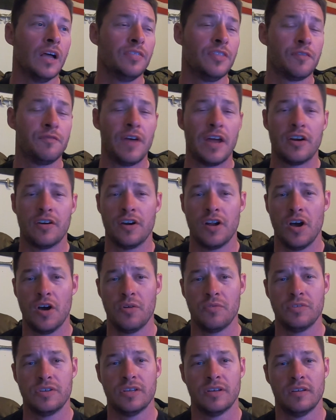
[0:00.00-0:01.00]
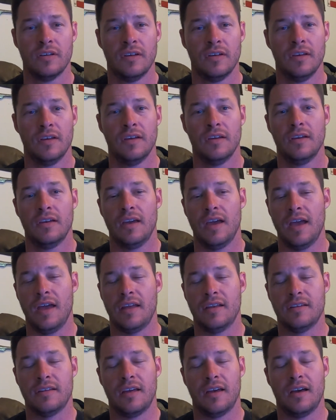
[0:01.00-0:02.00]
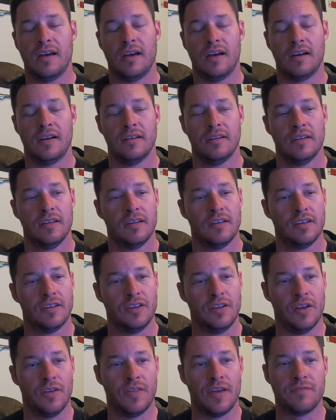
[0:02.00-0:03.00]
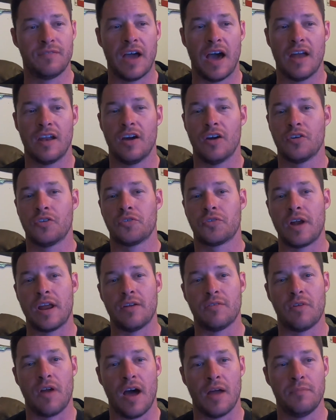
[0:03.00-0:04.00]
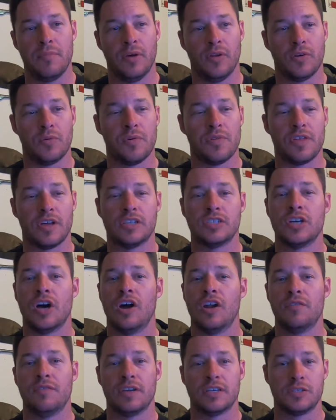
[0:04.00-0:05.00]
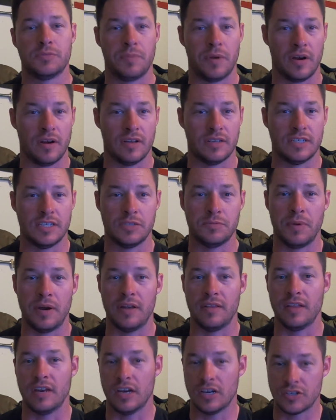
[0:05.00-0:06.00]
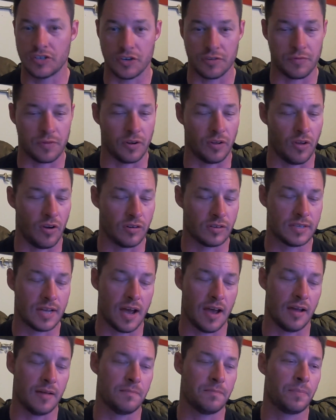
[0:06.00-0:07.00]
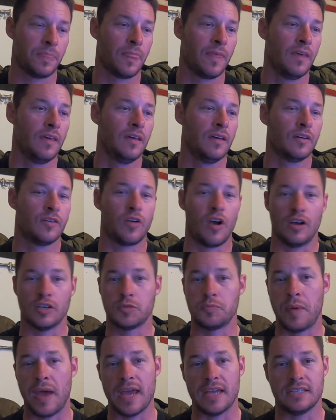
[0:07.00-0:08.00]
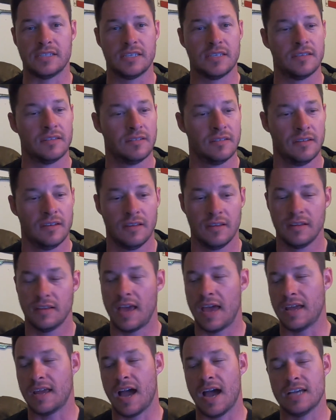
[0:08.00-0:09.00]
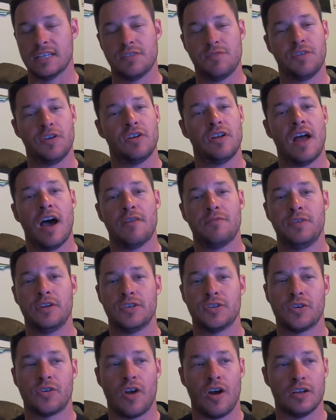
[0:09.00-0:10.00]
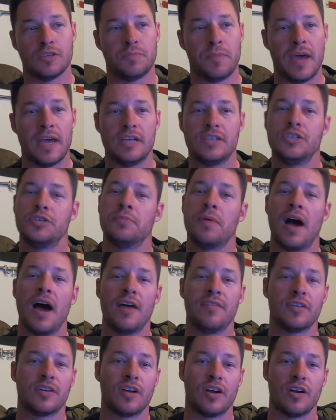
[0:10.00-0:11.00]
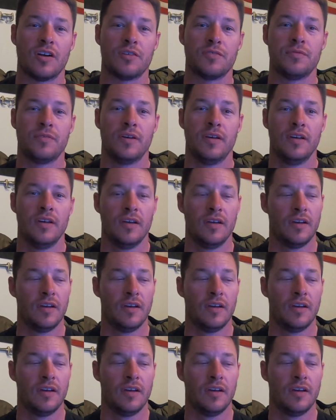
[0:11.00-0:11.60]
They're veteran owned and, you know, they've got a great rod builder with a ton of experience. He's been in the industry for a long time. Cross baits. Hey guys, if you're not fishing cross baits, you're behind the curve.